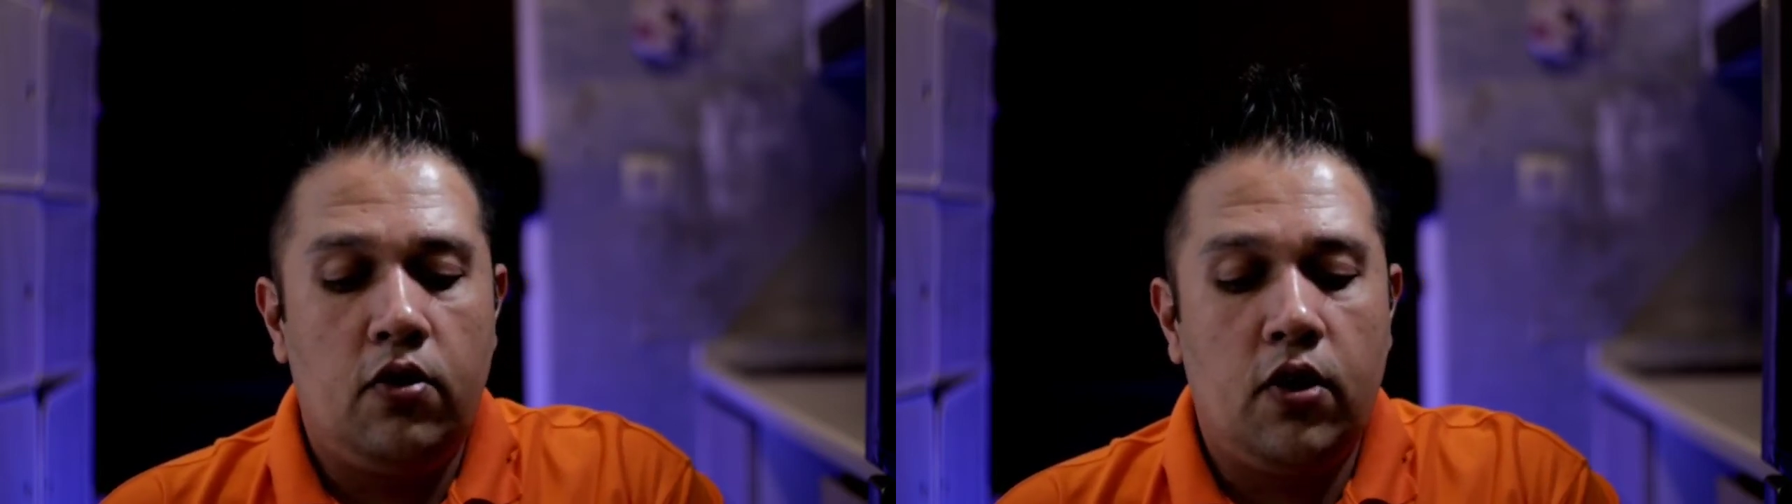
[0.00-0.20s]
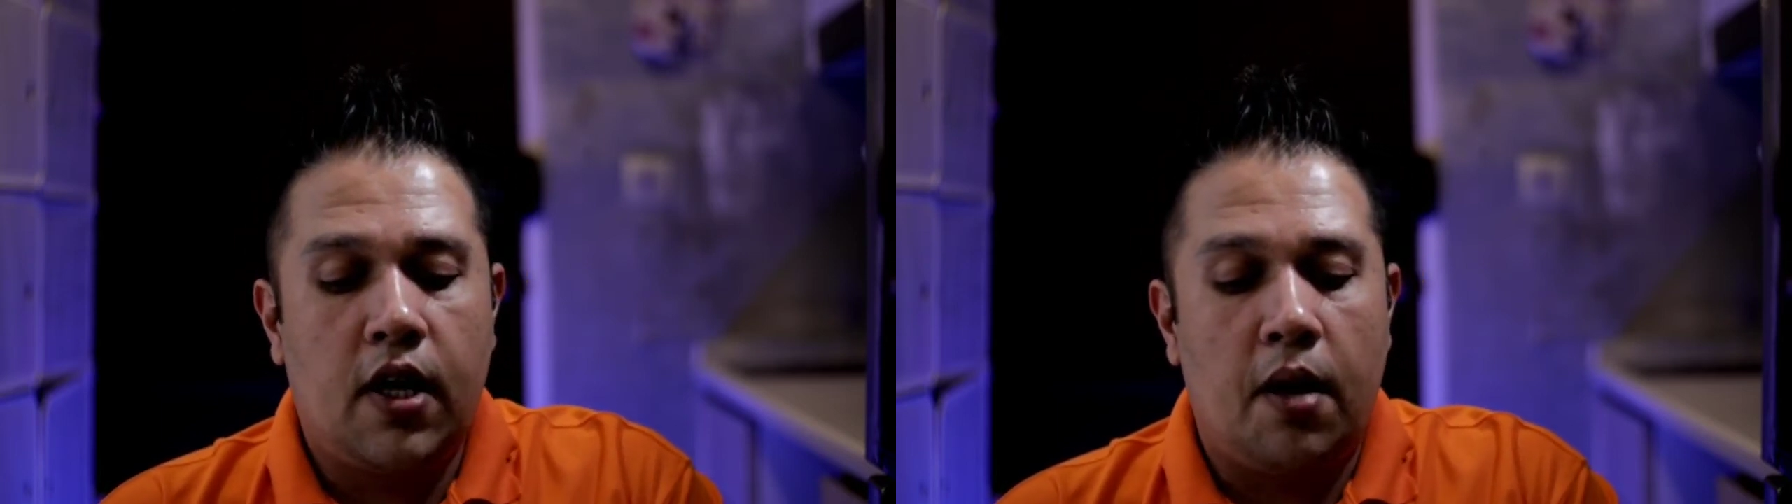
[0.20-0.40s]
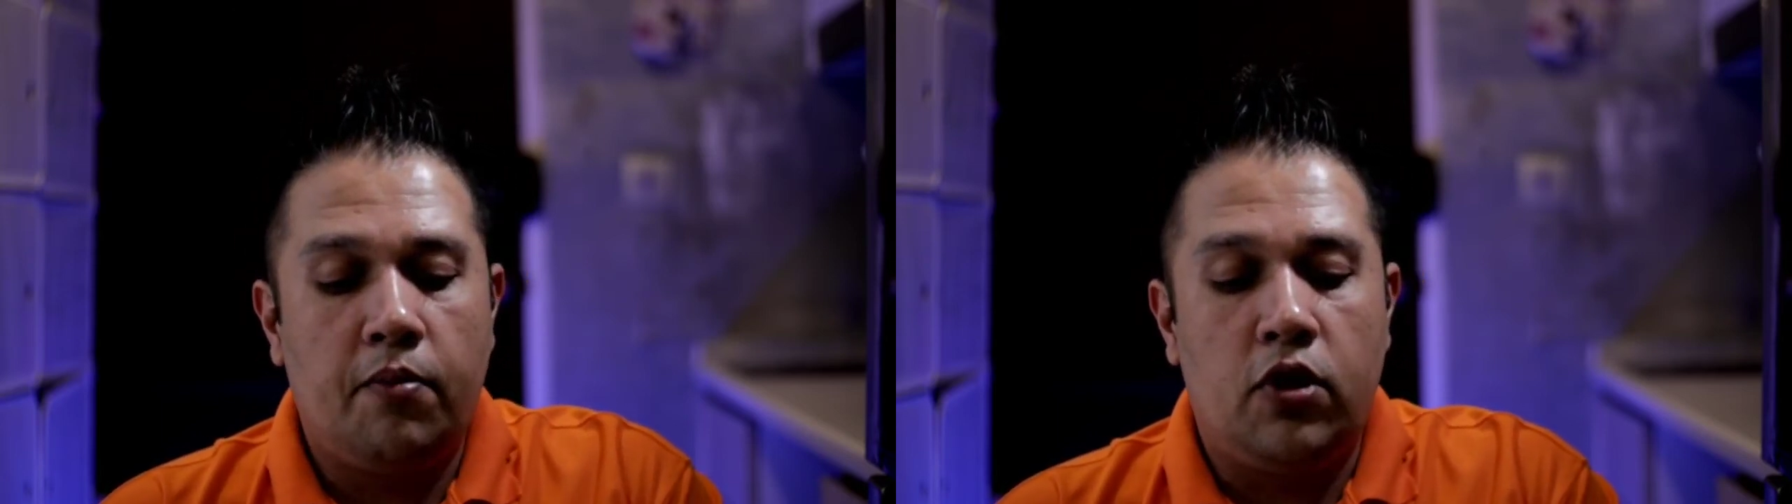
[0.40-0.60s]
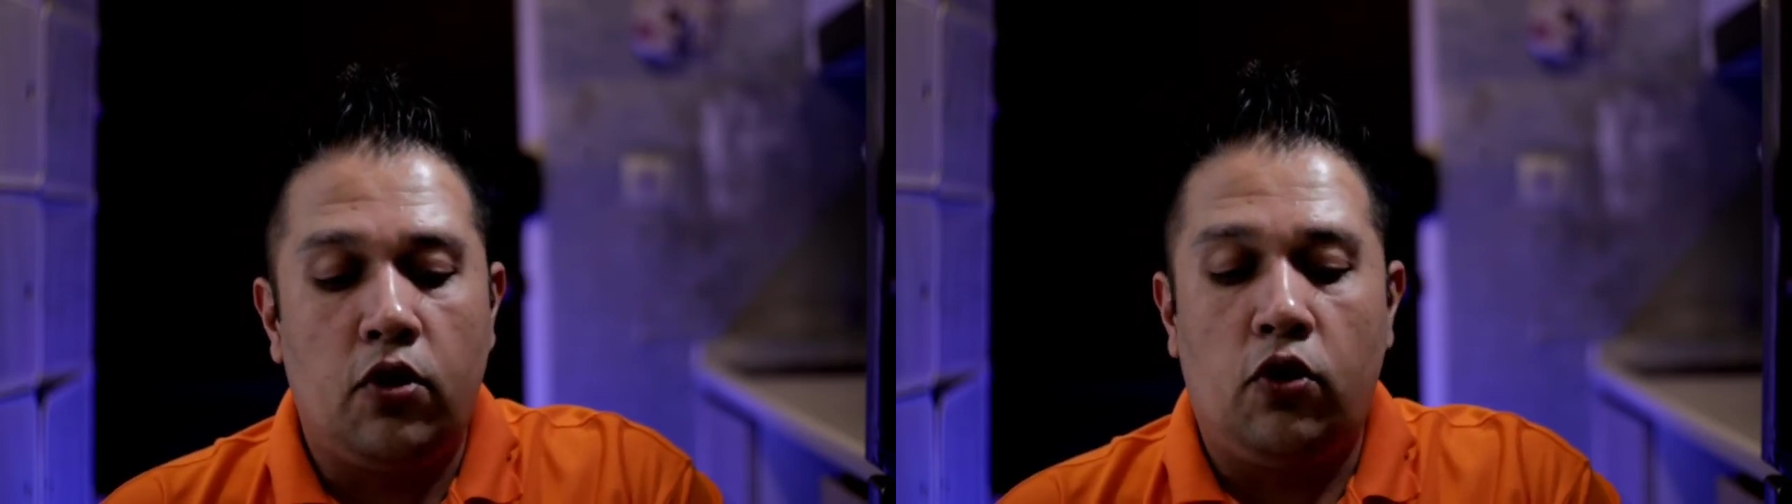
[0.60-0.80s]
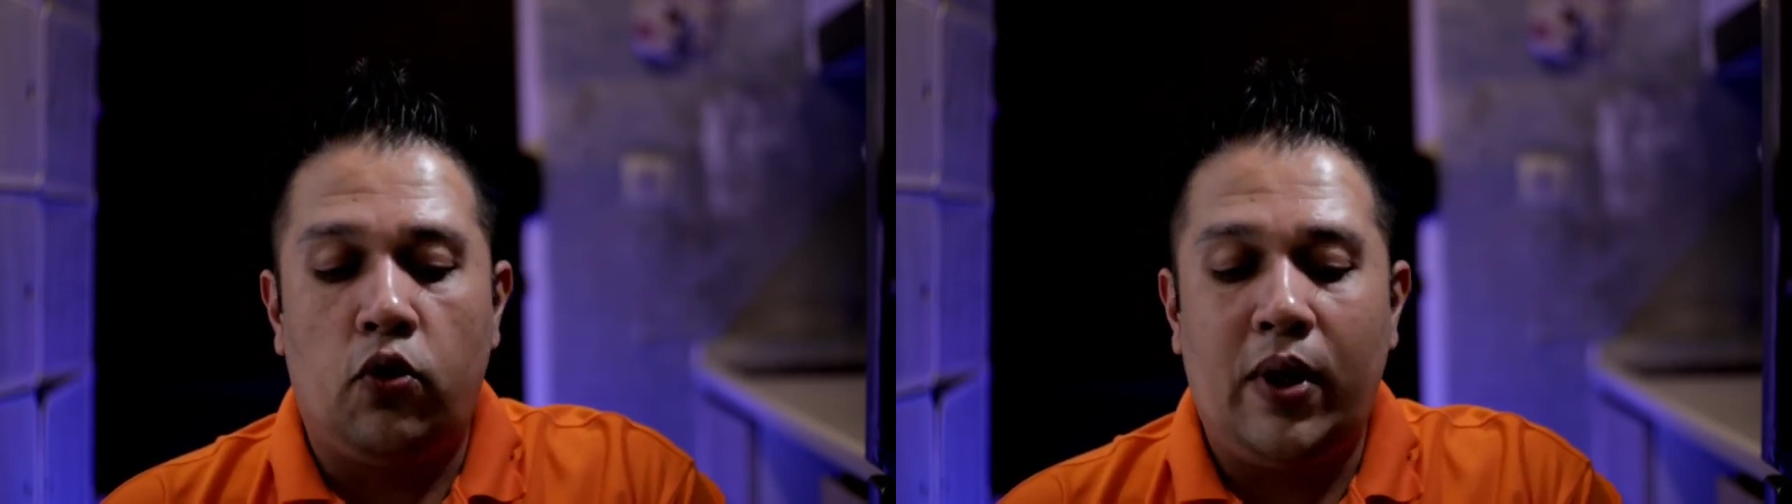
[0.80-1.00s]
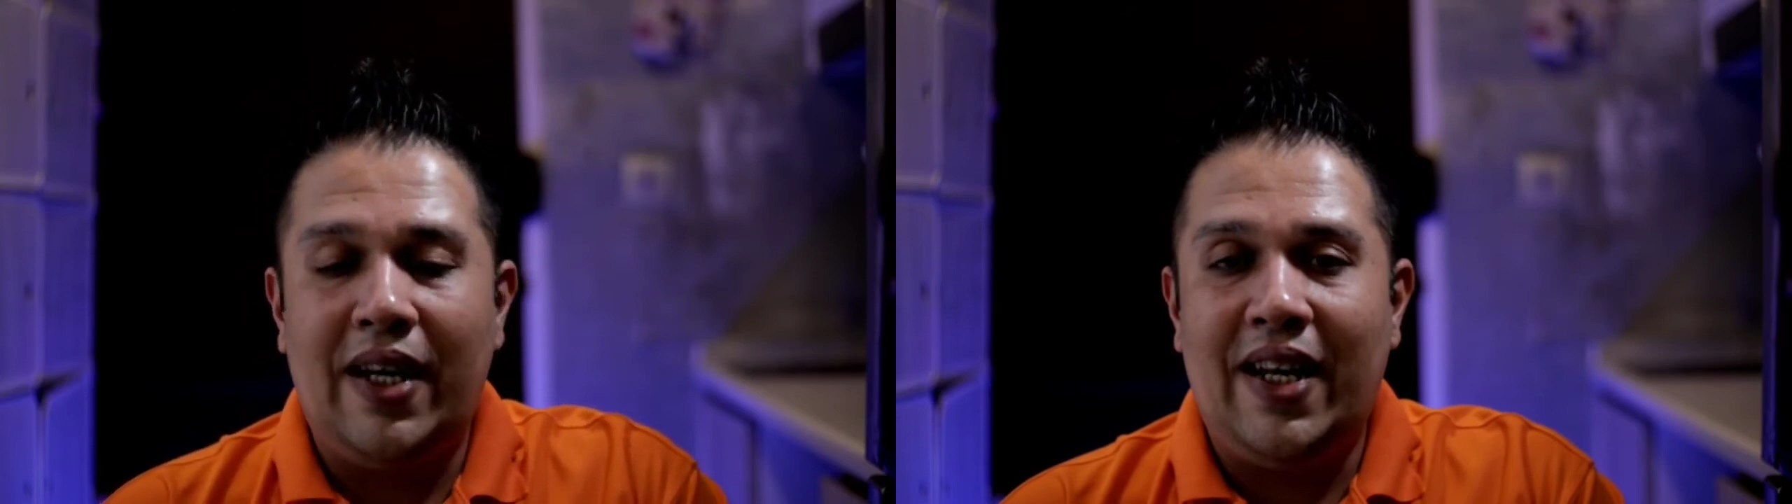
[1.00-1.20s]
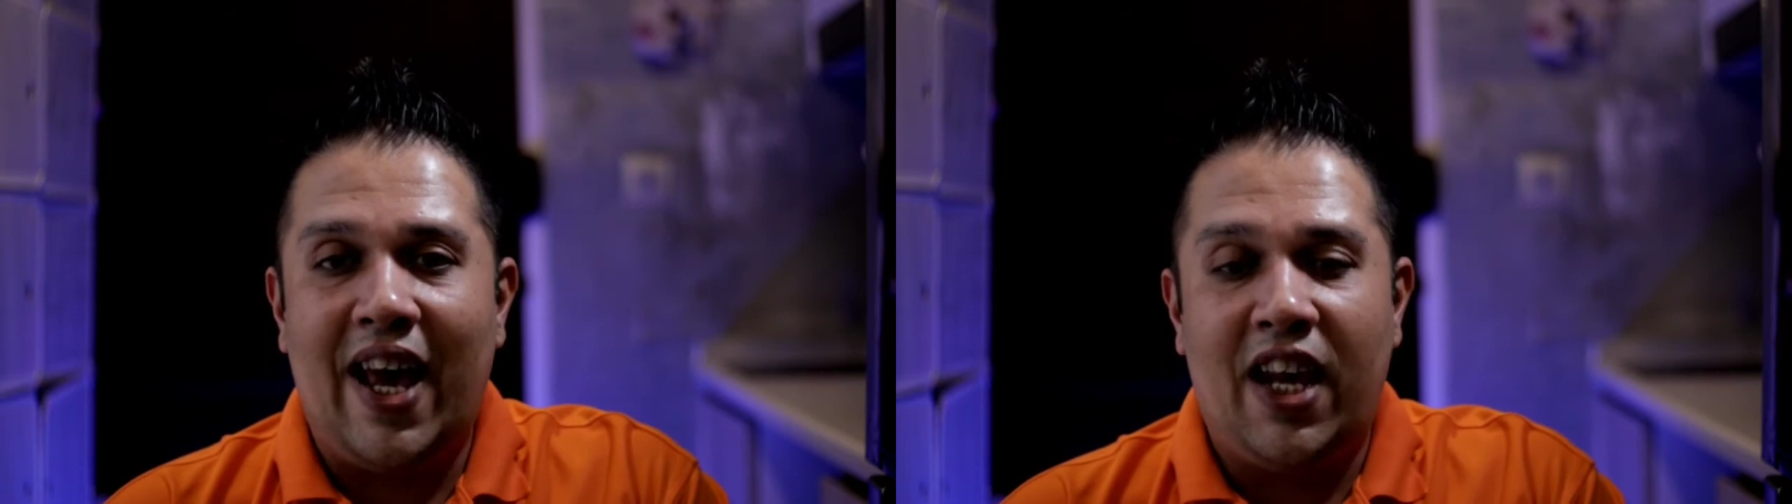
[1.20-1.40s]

should come to Green